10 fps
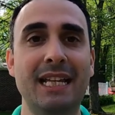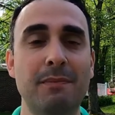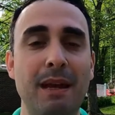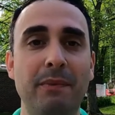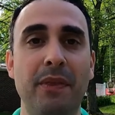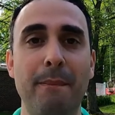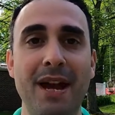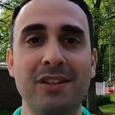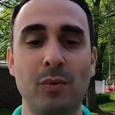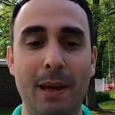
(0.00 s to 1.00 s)
That's maybe the
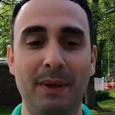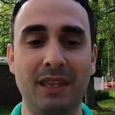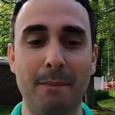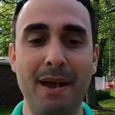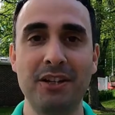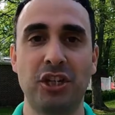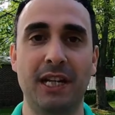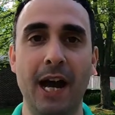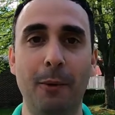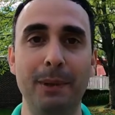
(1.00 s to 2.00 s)
best way, but the
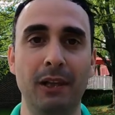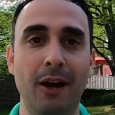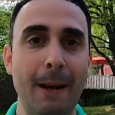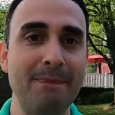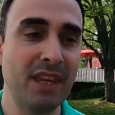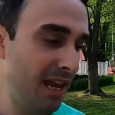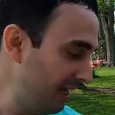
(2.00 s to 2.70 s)
mesh can help a lot.